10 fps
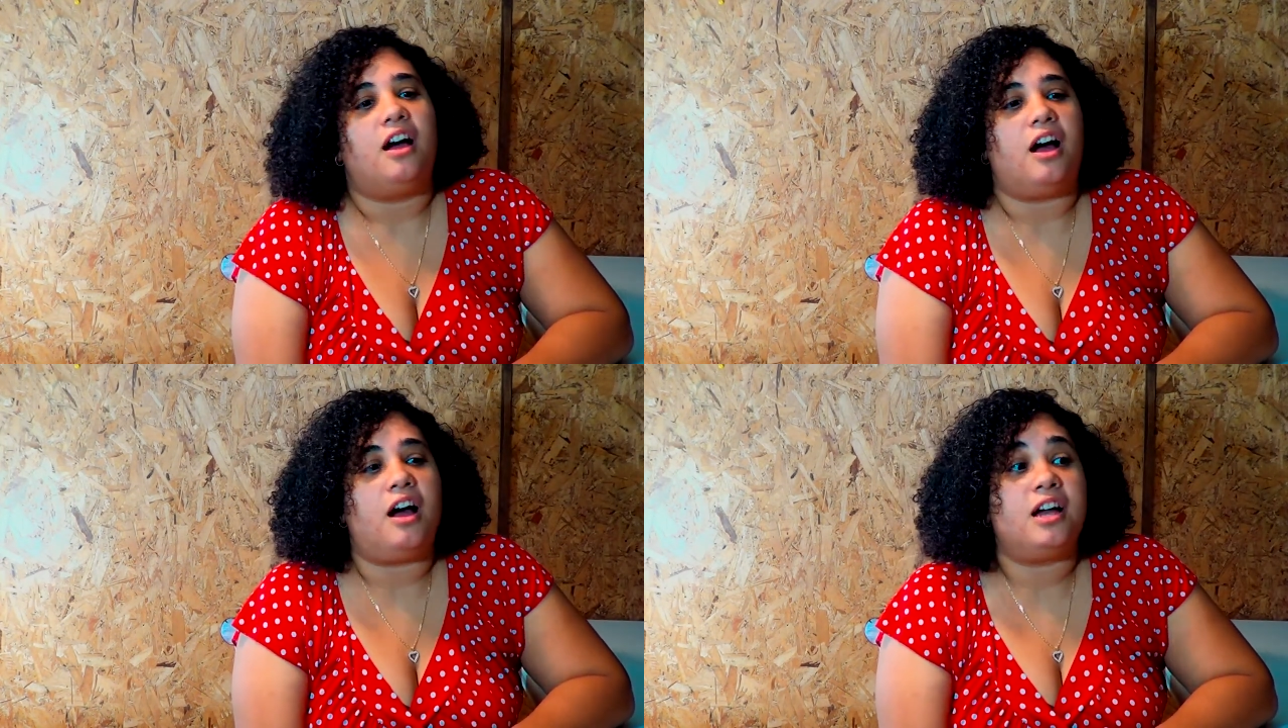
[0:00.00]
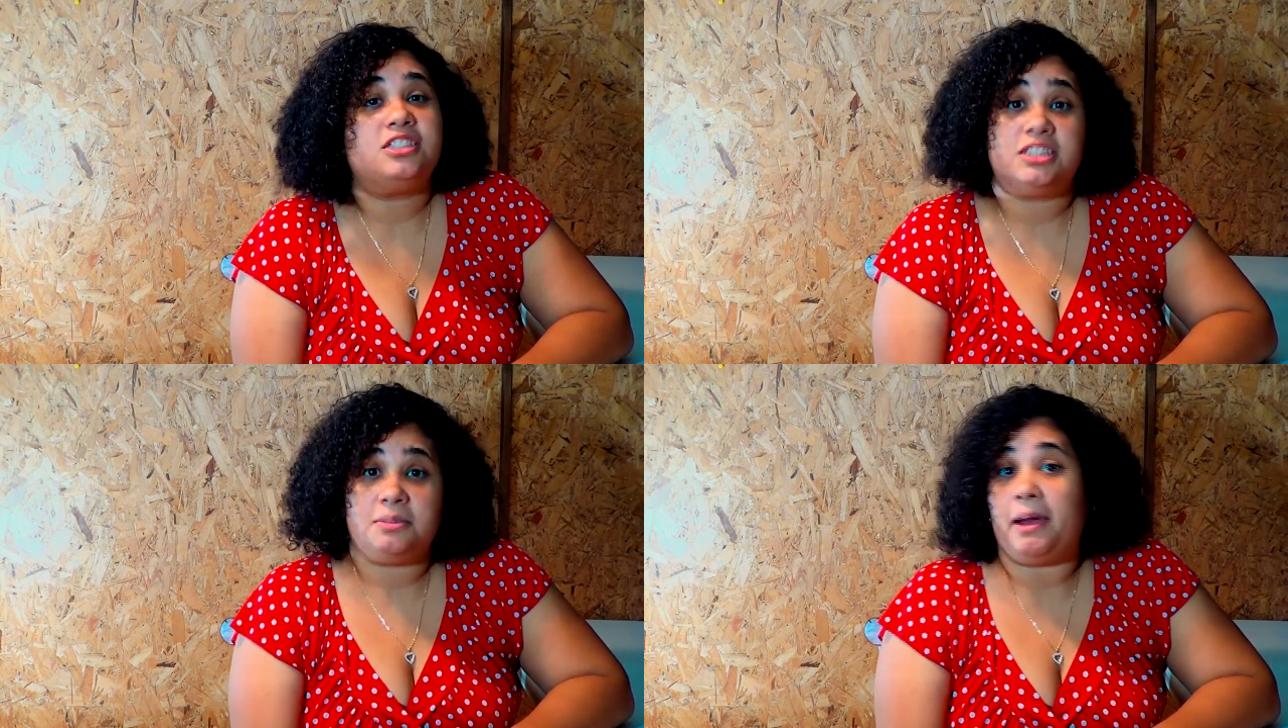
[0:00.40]
Uh,
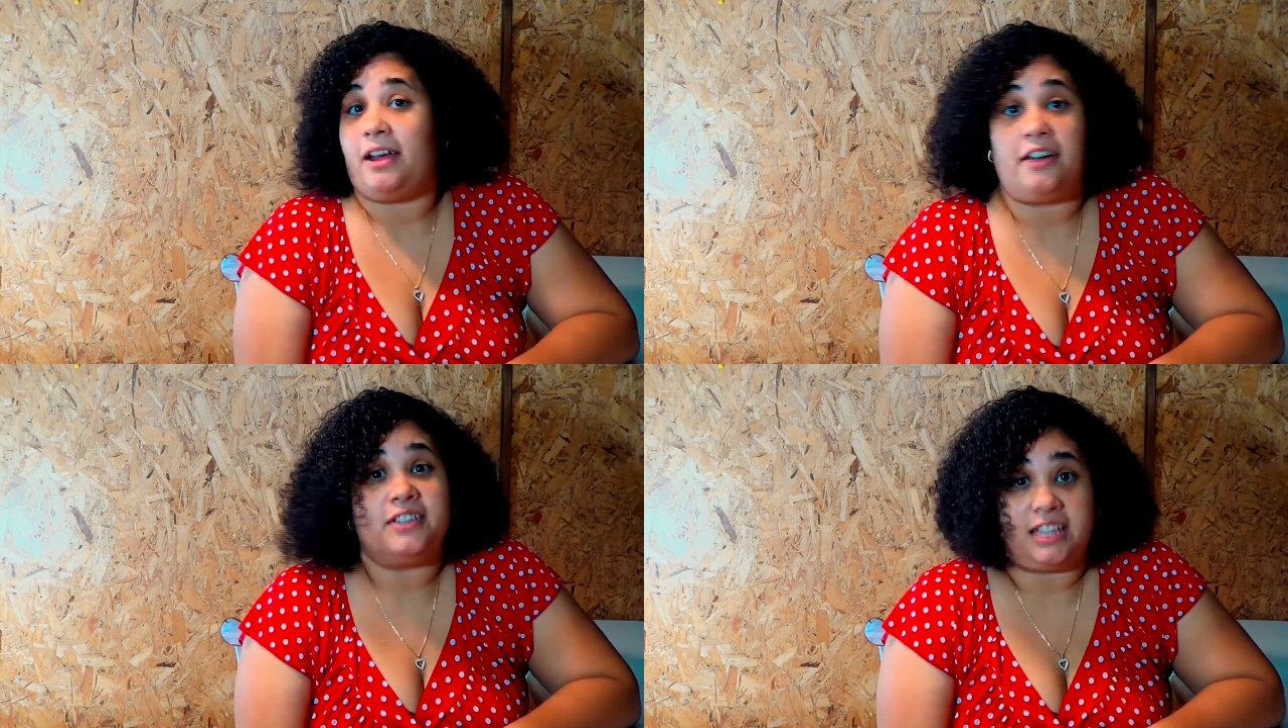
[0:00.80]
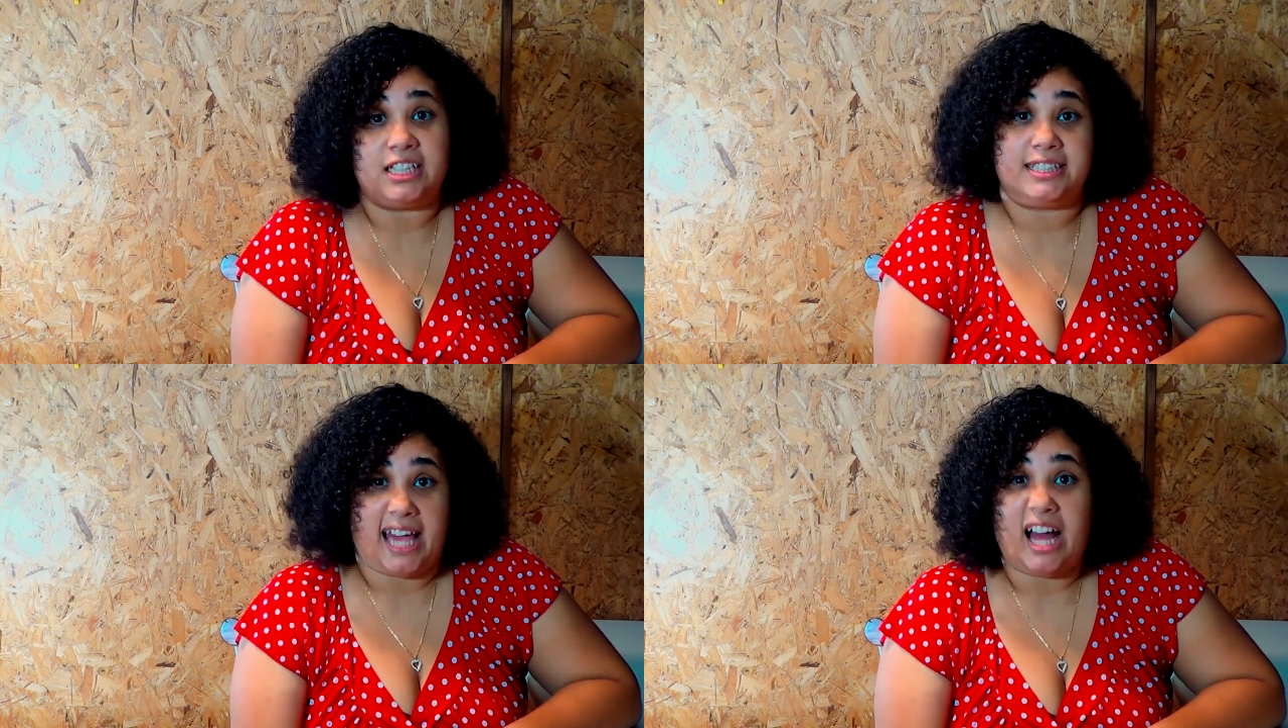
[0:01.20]
just about everything
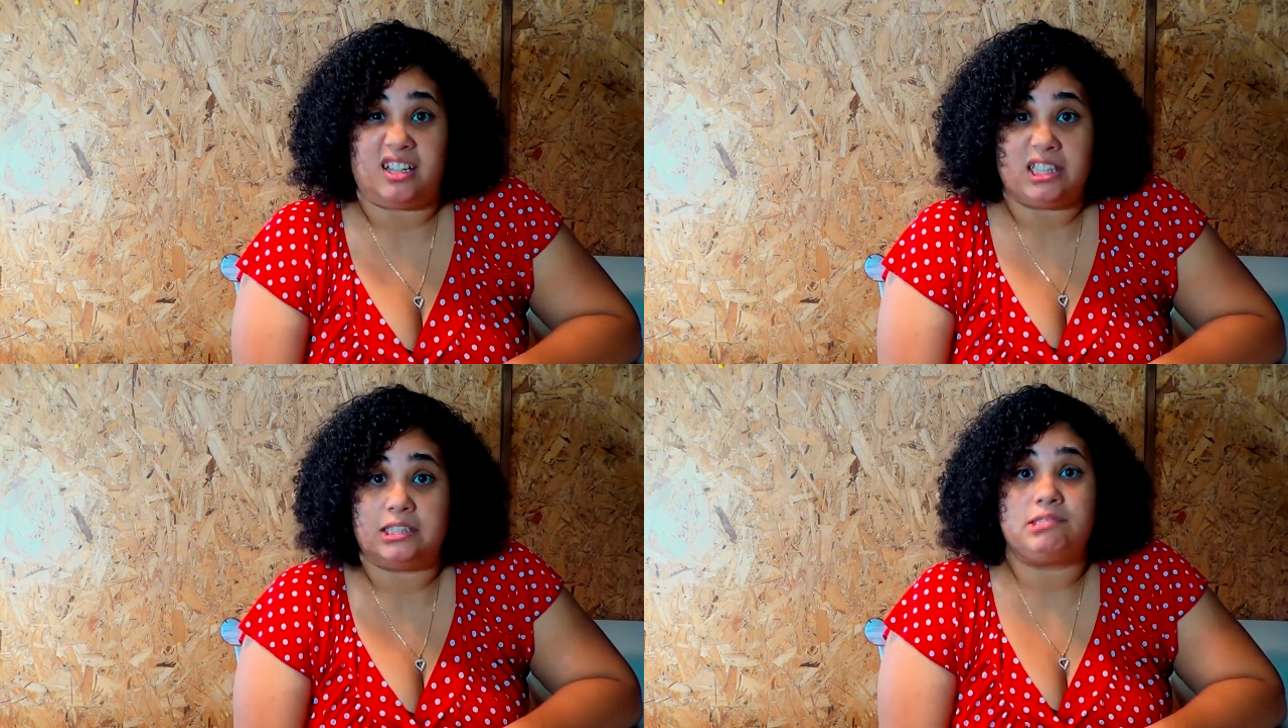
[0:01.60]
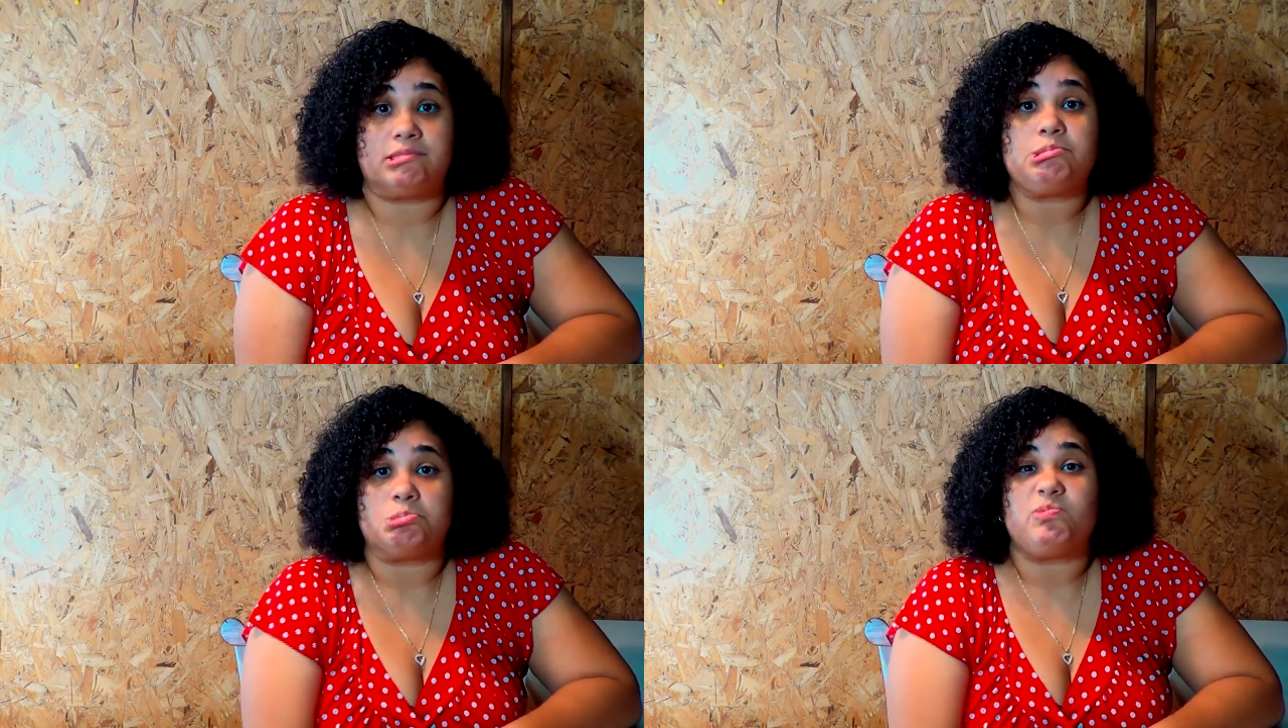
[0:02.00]
Italian.
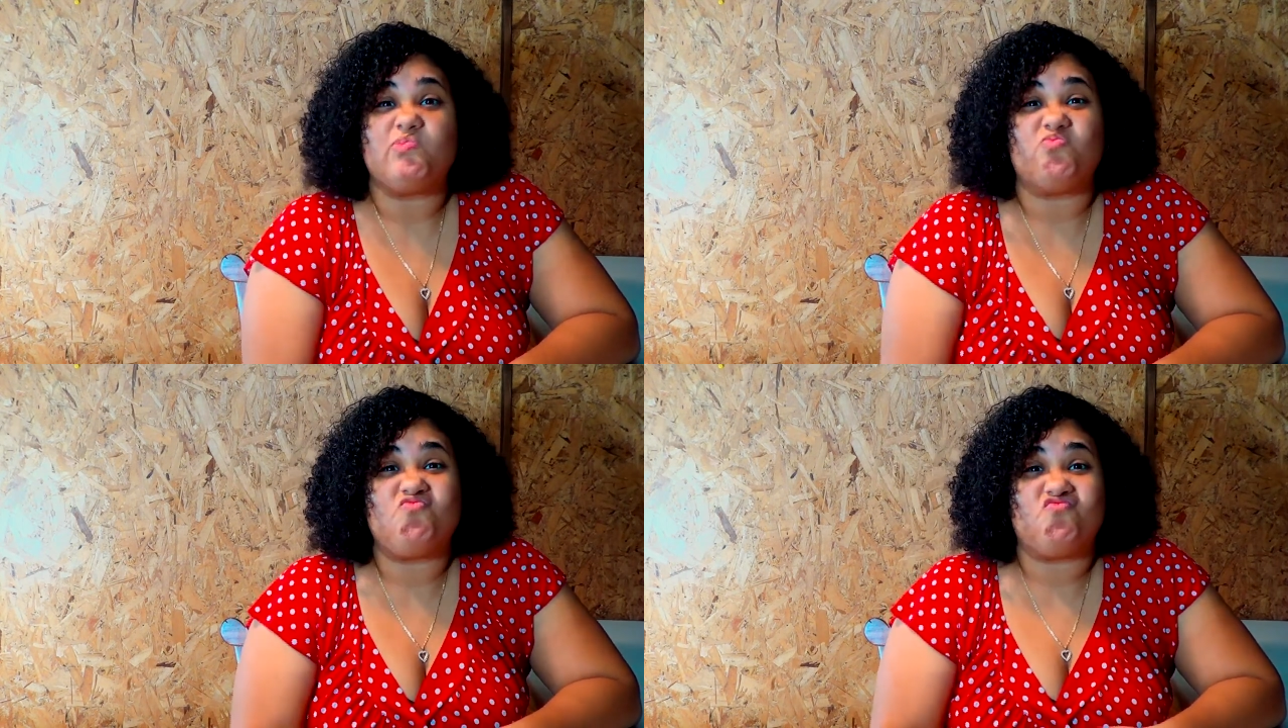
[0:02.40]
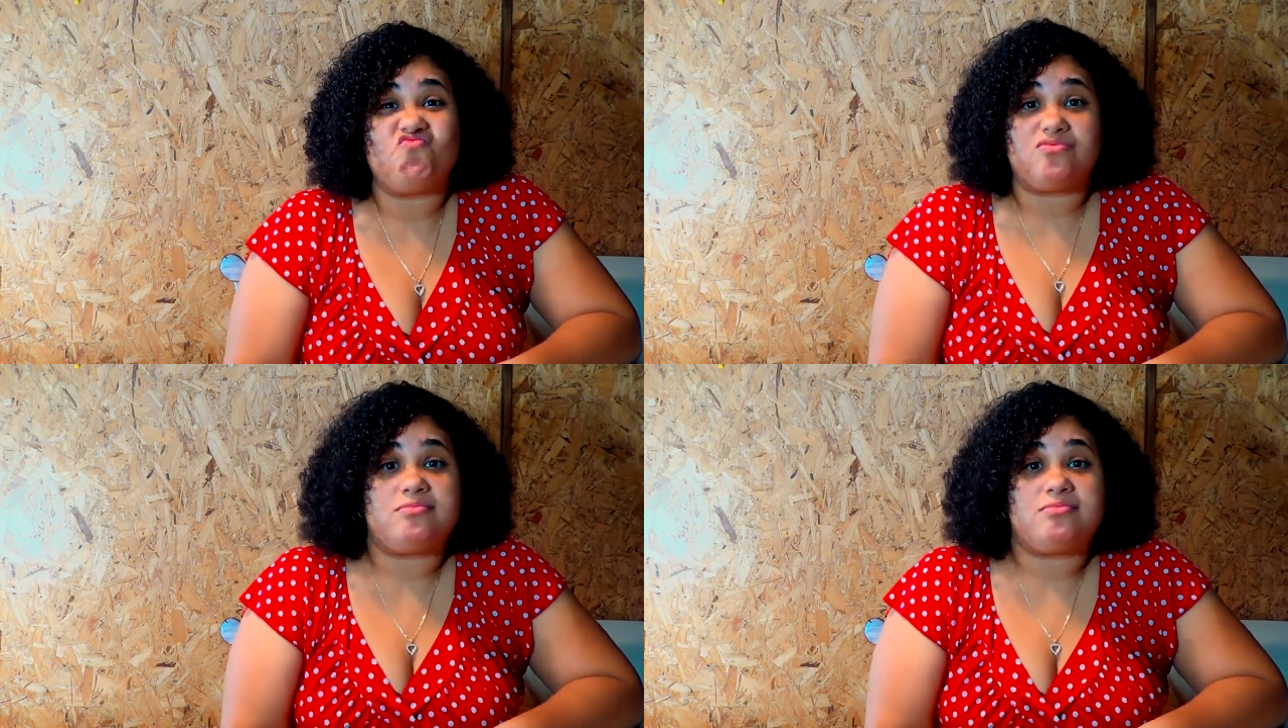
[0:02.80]
Mm-hmm.